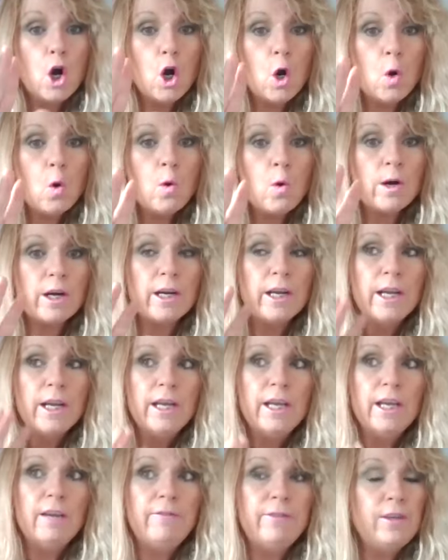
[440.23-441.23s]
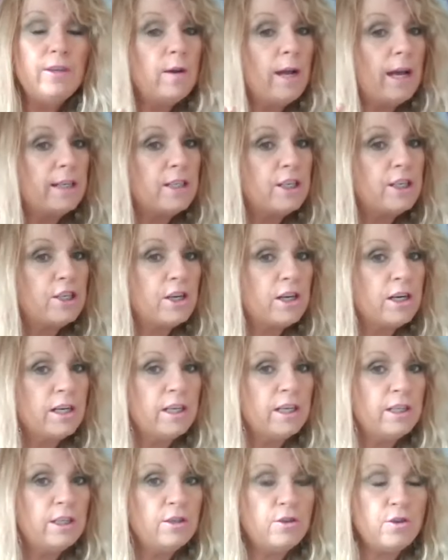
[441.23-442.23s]
Or if you had
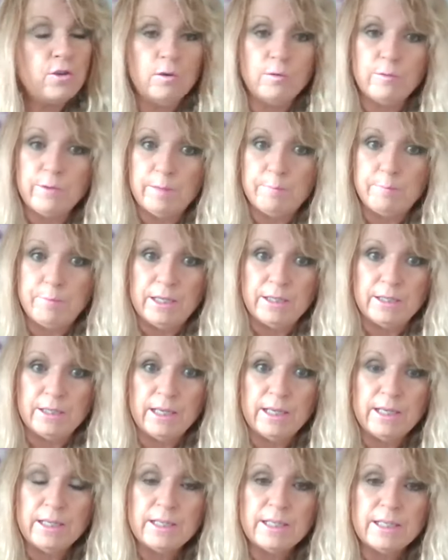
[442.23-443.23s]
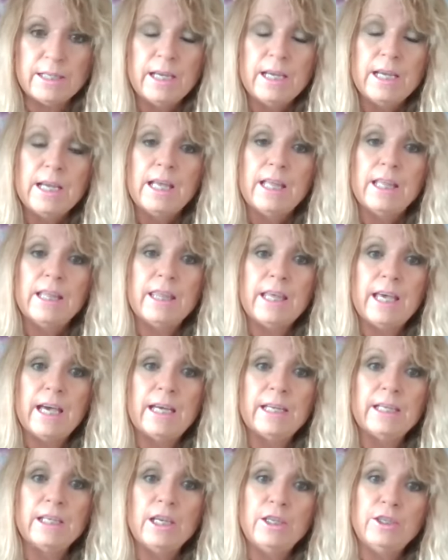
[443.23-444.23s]
started a jewelry business,
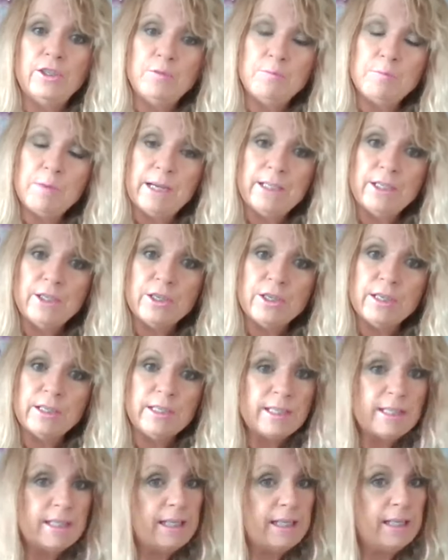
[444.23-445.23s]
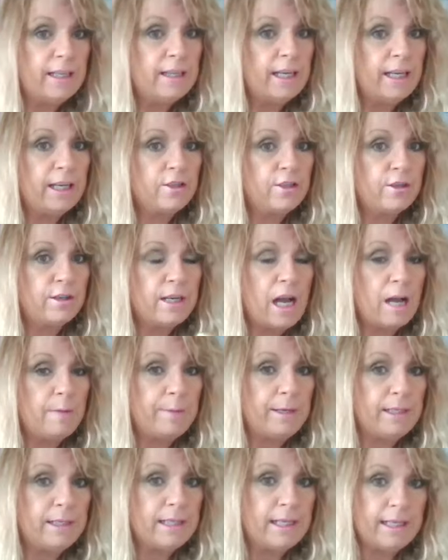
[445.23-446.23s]
then you might start to see things are
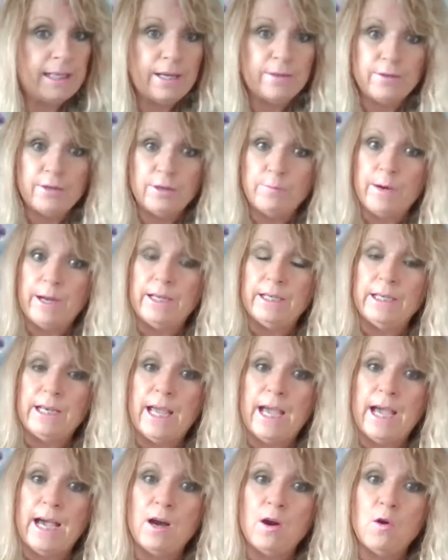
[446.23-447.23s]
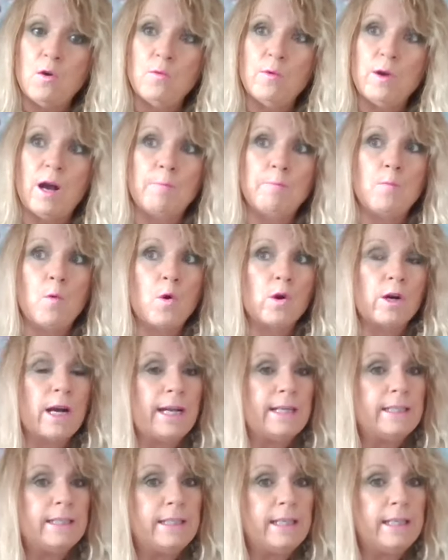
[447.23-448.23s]
coming together right now, more
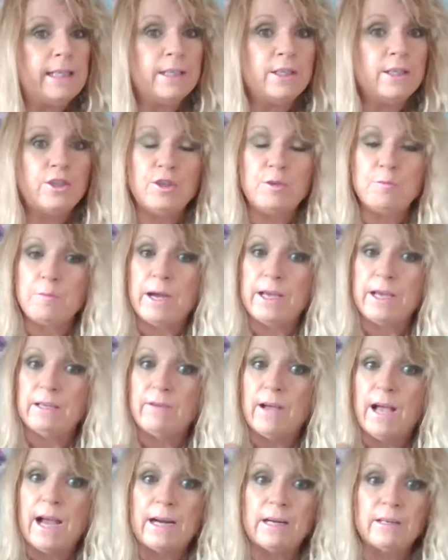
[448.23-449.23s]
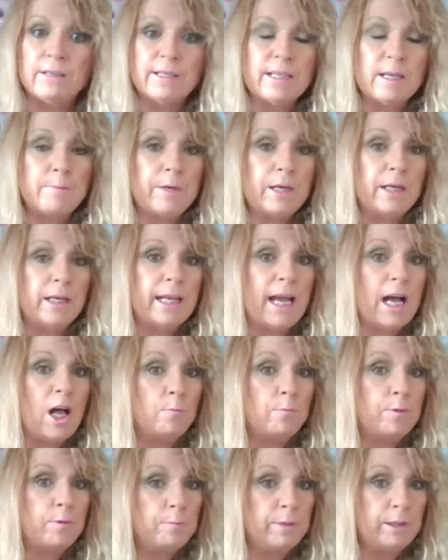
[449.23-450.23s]
ideas. You might have hired somebody to
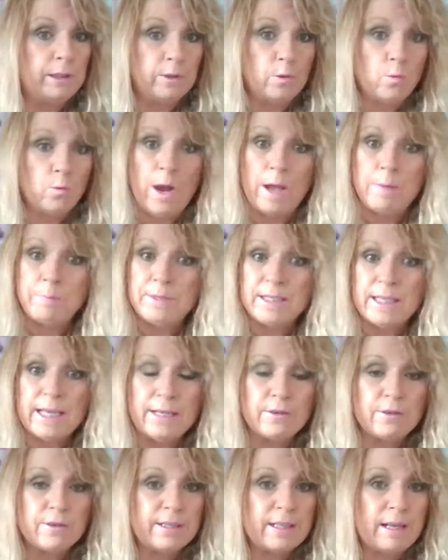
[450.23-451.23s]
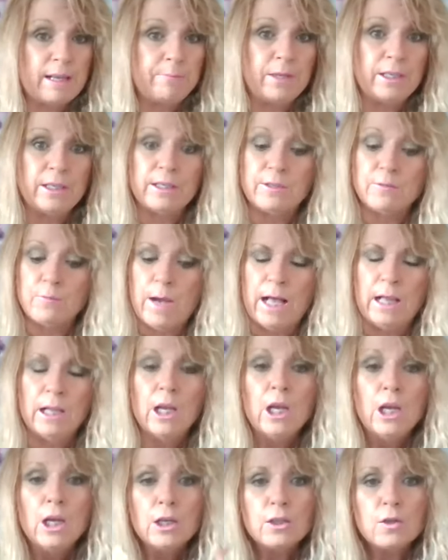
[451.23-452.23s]
help you build a website or something as
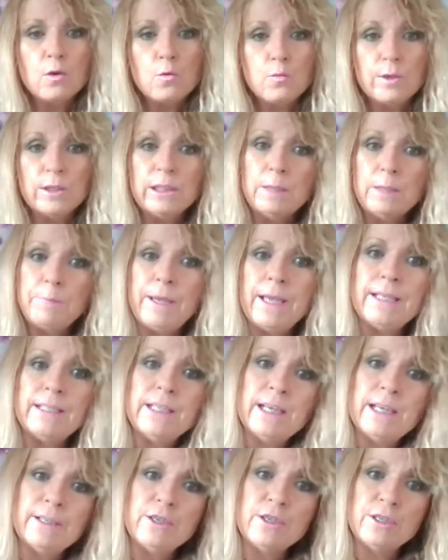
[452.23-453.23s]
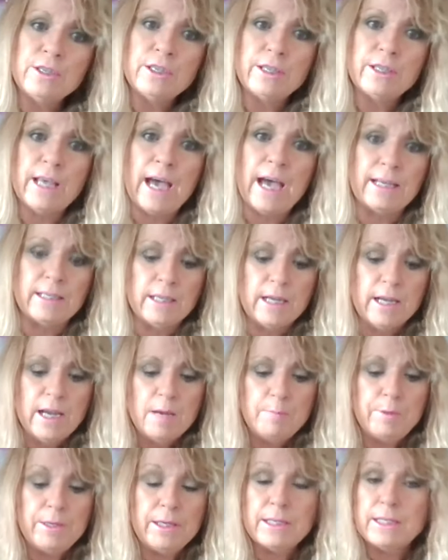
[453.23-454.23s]
well. So really pay attention to that,
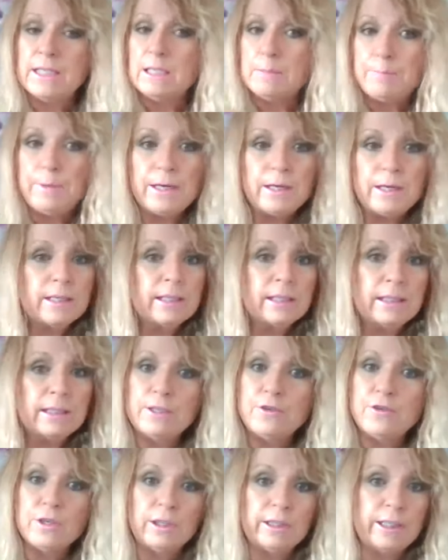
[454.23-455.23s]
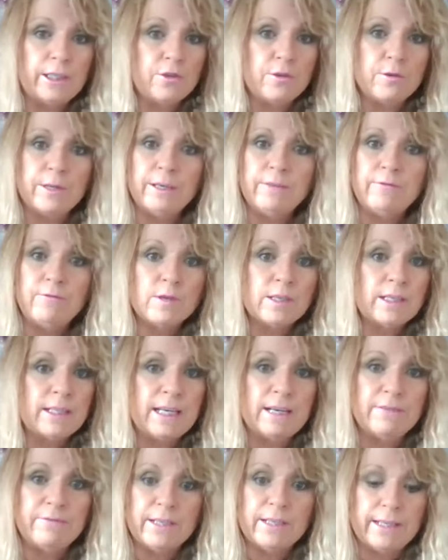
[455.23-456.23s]
because spirit literally twenty-four
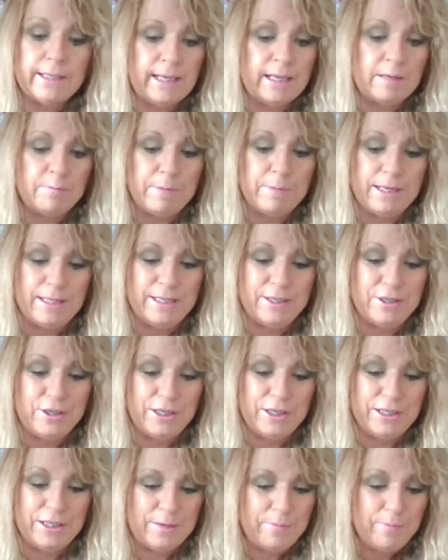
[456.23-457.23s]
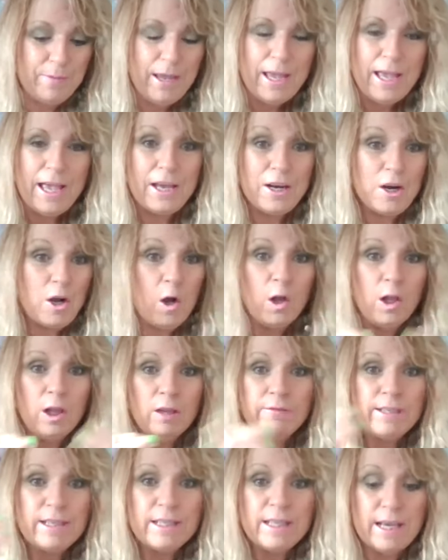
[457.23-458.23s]
seven, I get messages, and
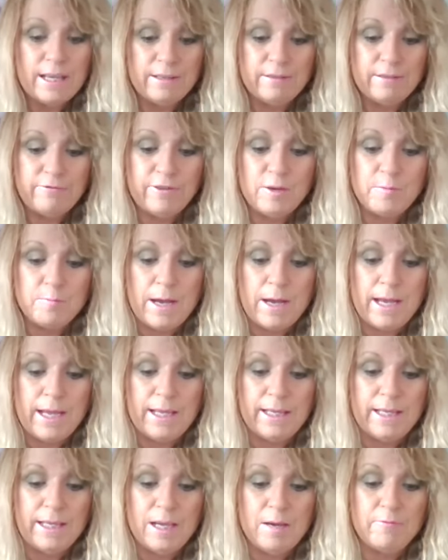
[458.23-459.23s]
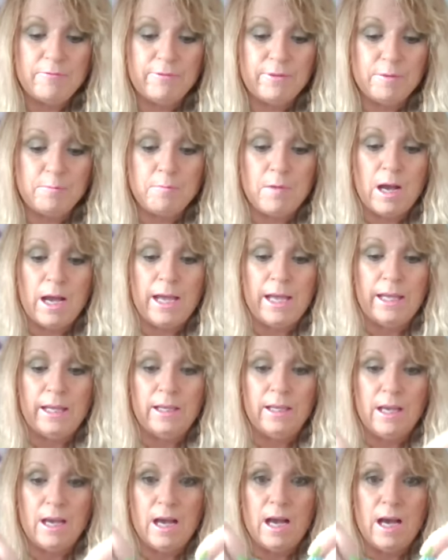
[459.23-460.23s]
all of a sudden for my, for
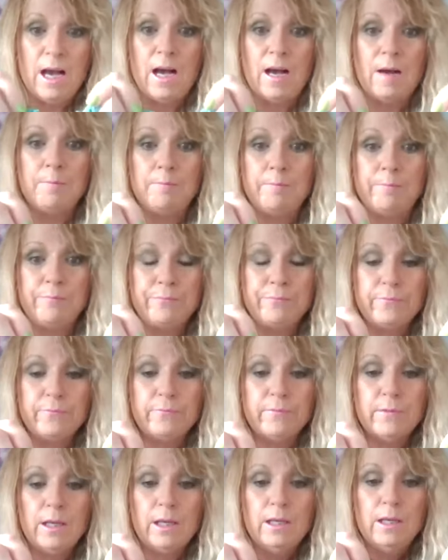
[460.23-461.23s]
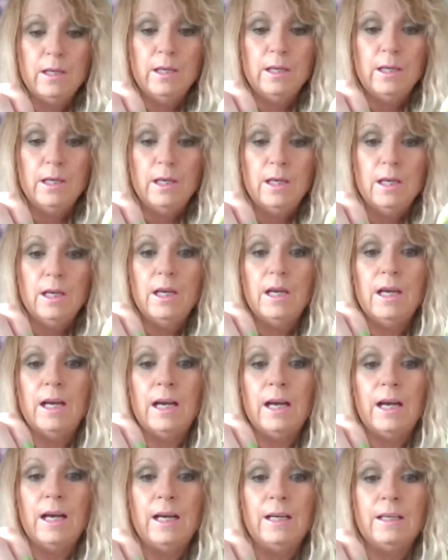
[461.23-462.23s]
my, um,
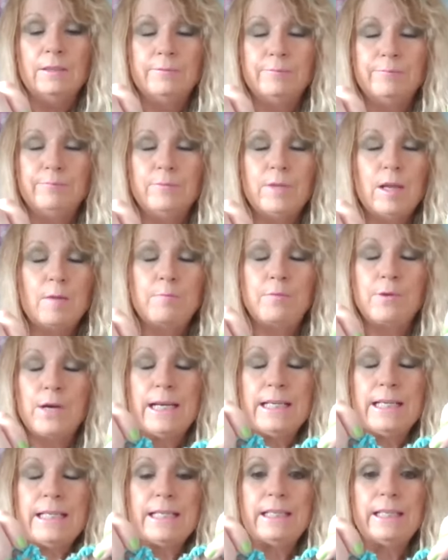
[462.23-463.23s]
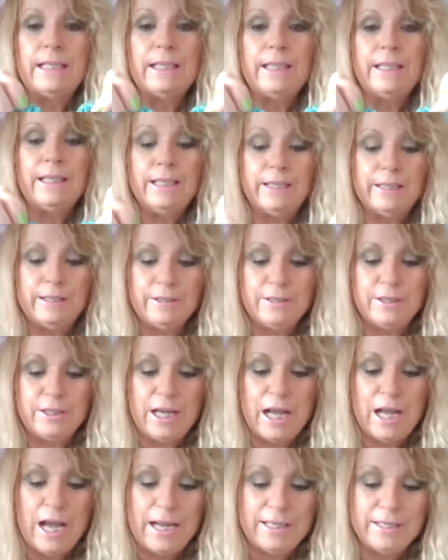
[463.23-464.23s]
uh, bracelet here to
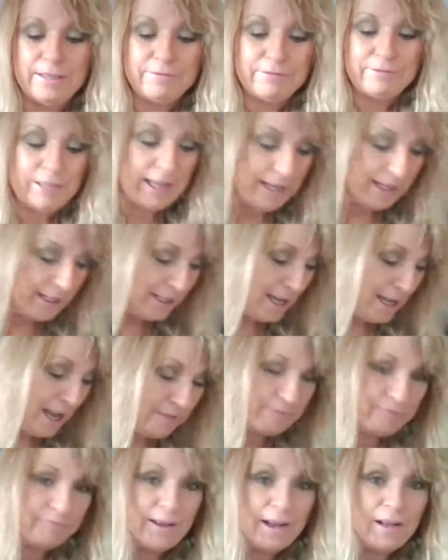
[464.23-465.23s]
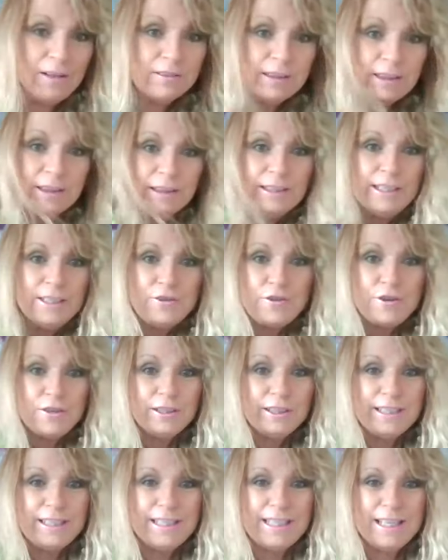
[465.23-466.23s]
kind of like, I felt
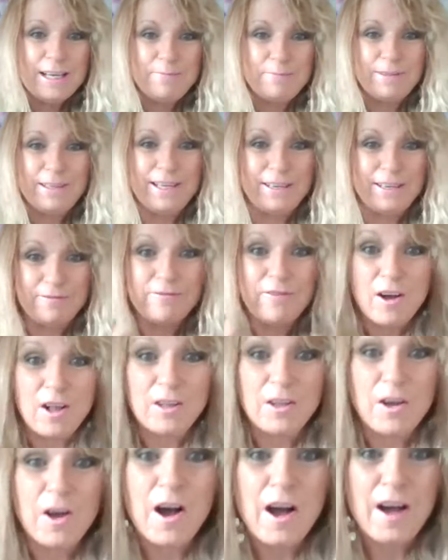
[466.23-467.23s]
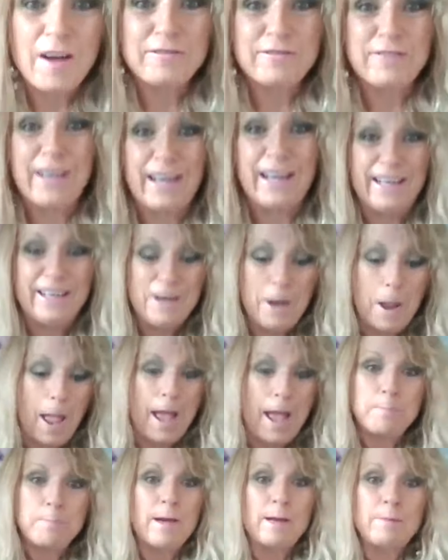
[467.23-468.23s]
literally something fall off, right?
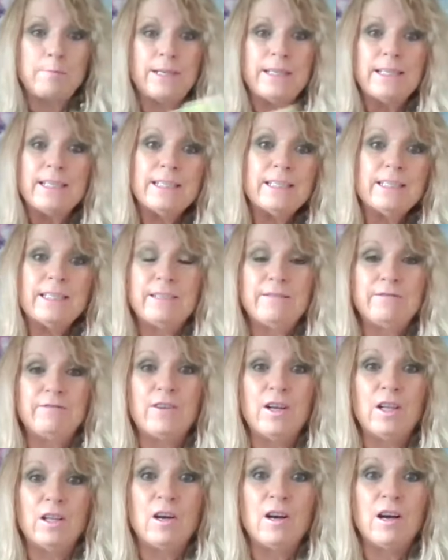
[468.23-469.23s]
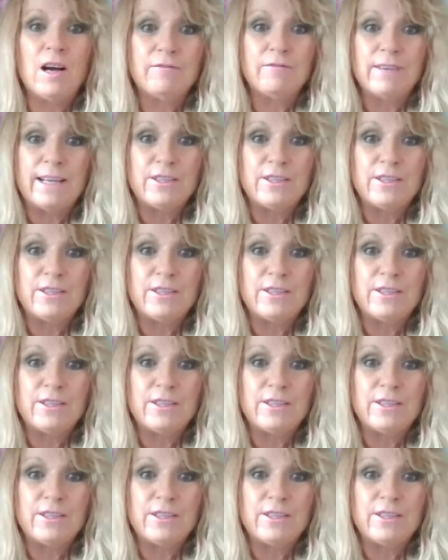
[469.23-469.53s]
And my bracelet didn't fall off.